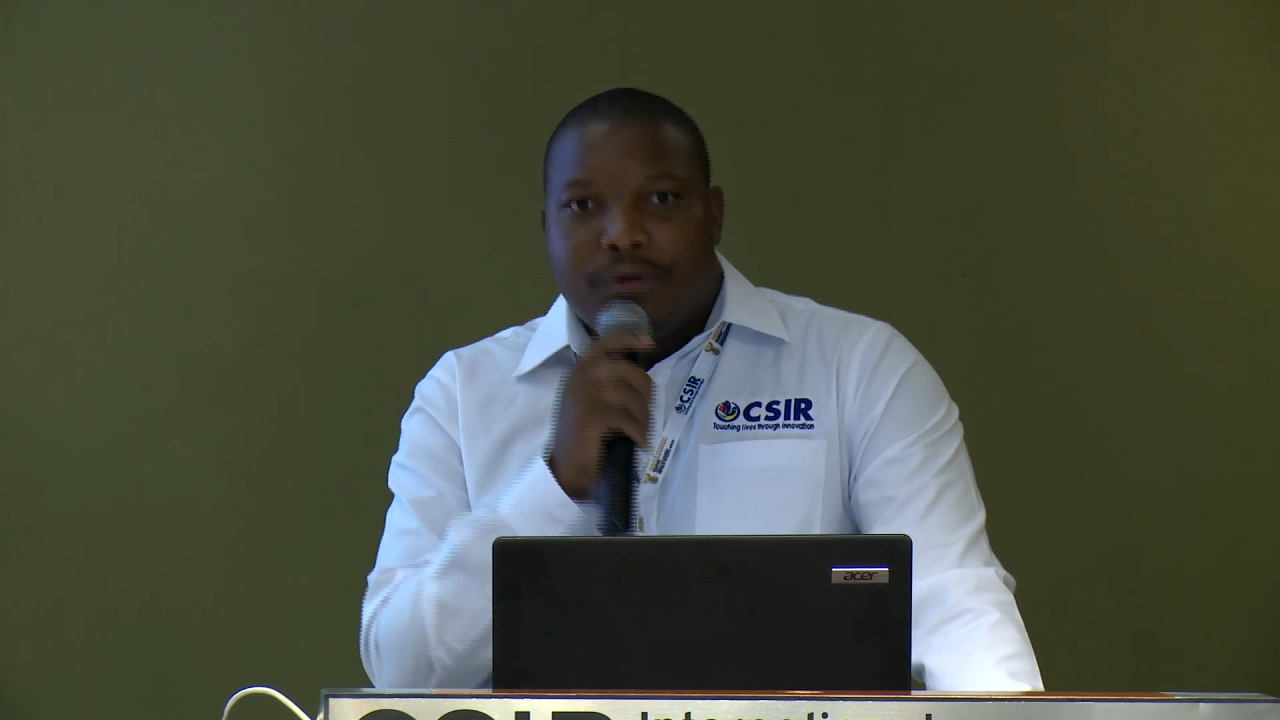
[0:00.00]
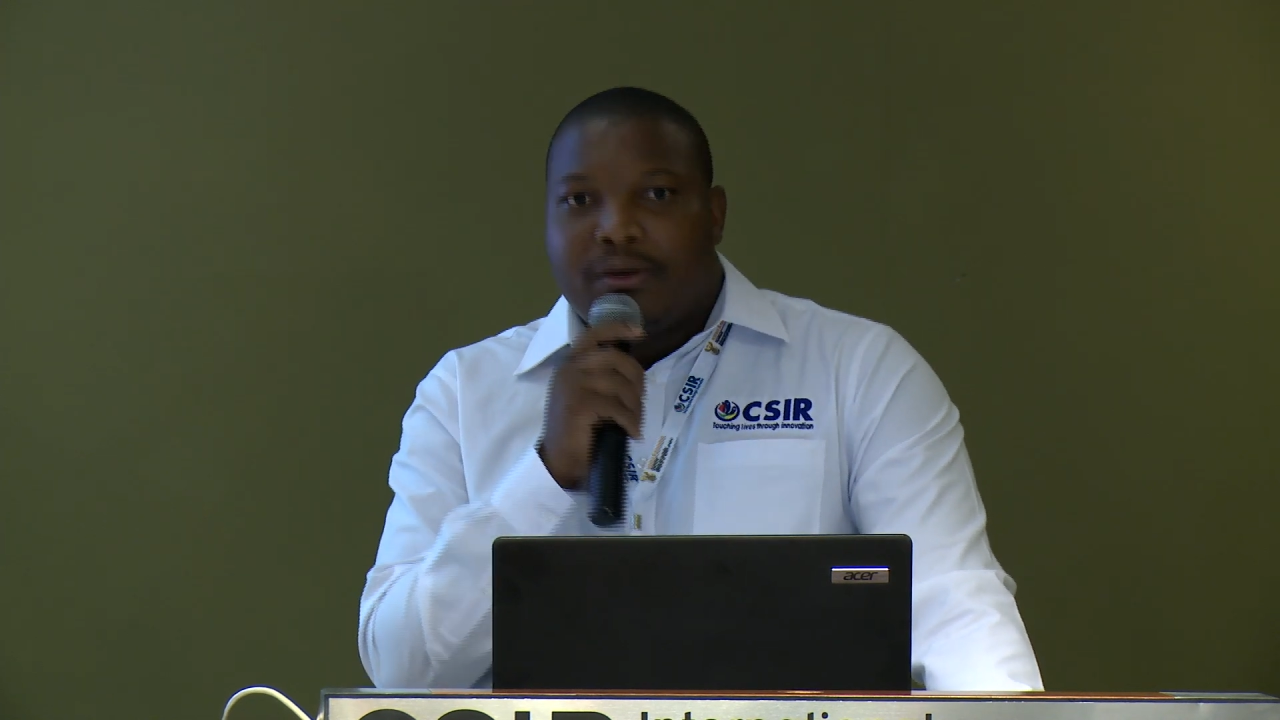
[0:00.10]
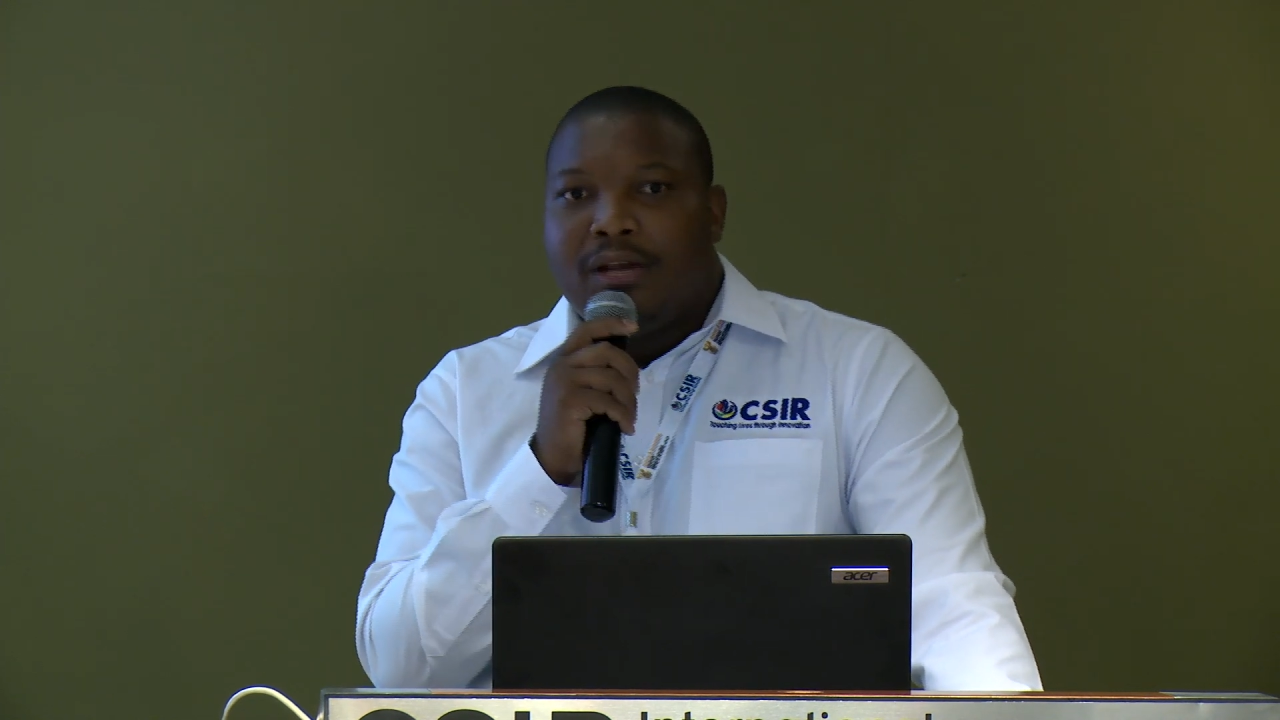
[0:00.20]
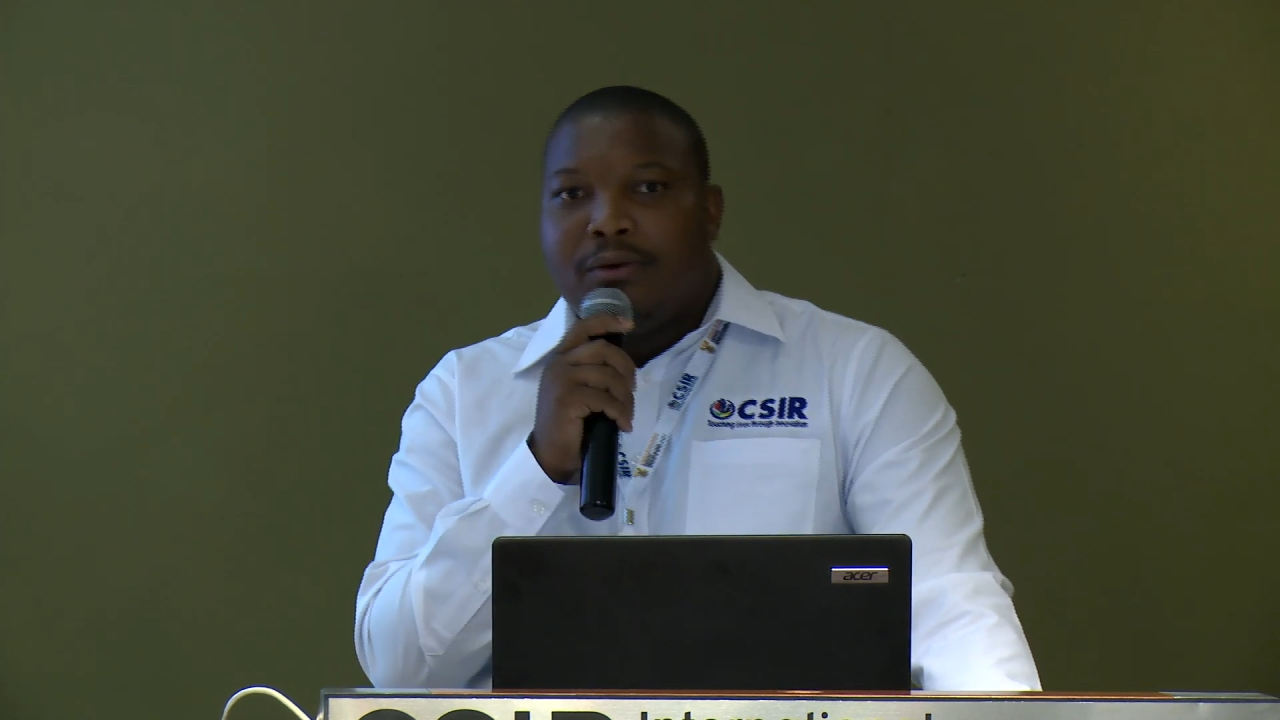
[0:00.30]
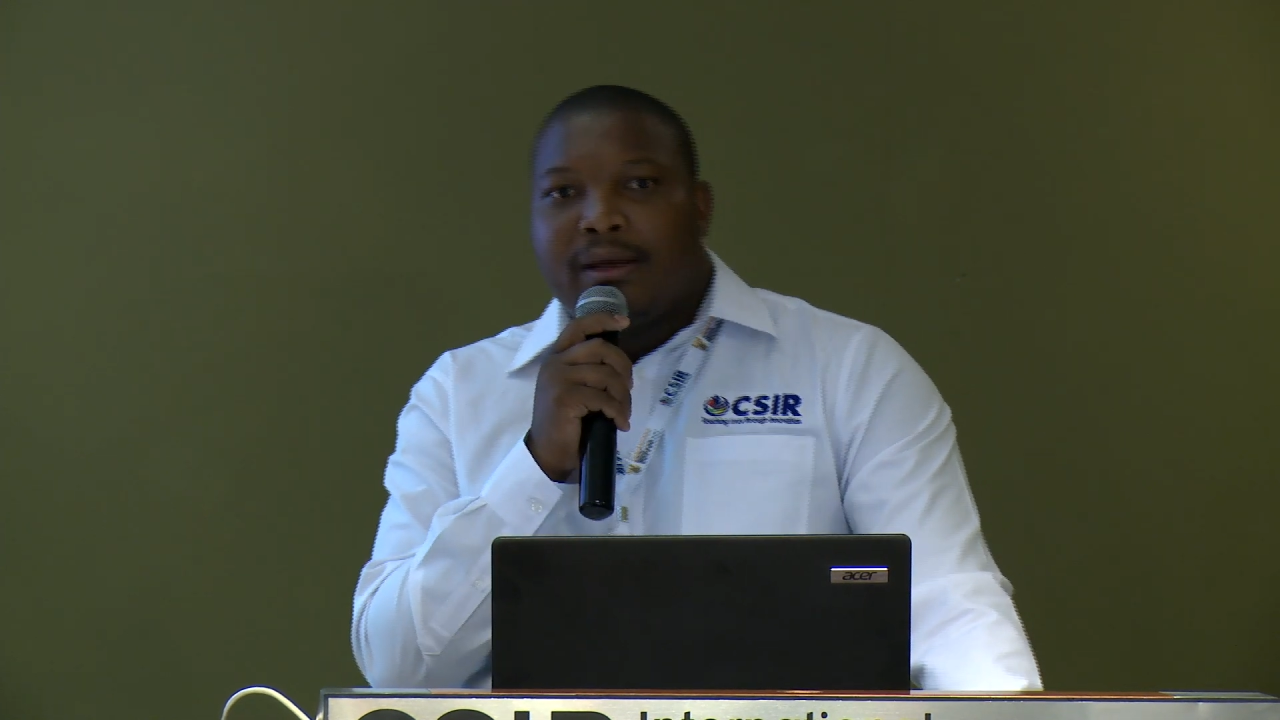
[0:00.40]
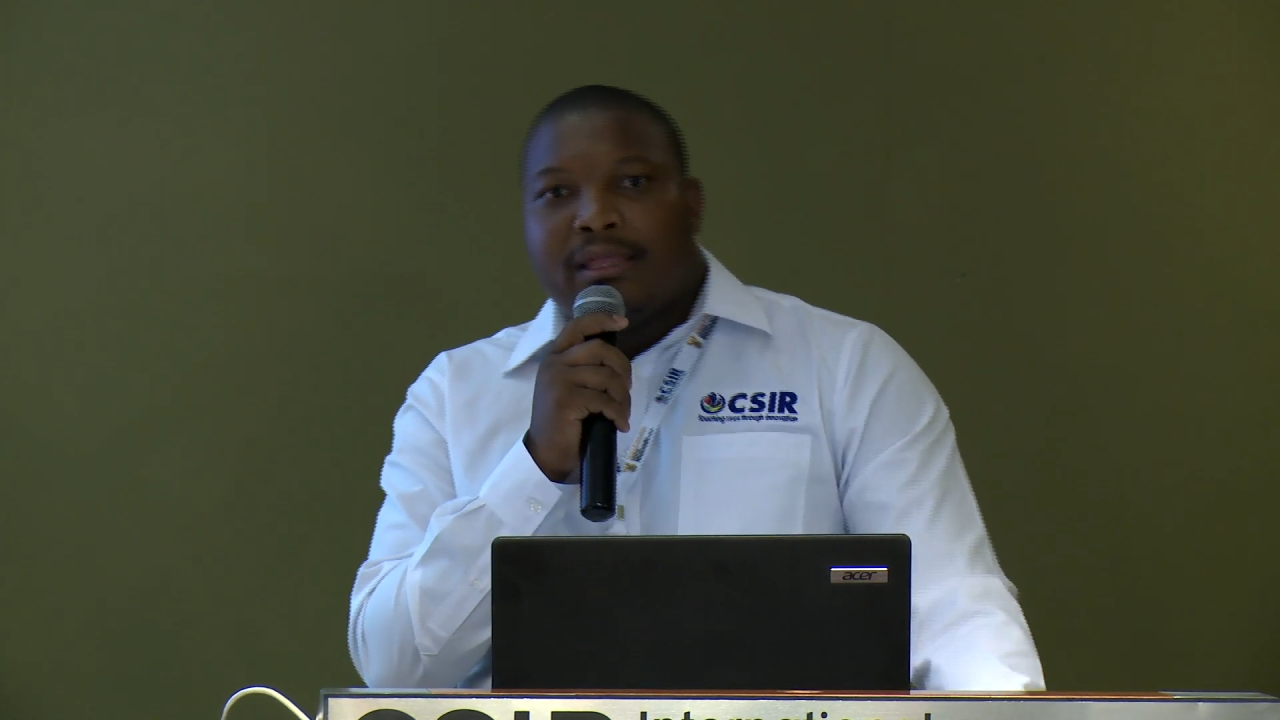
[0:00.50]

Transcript: can look at the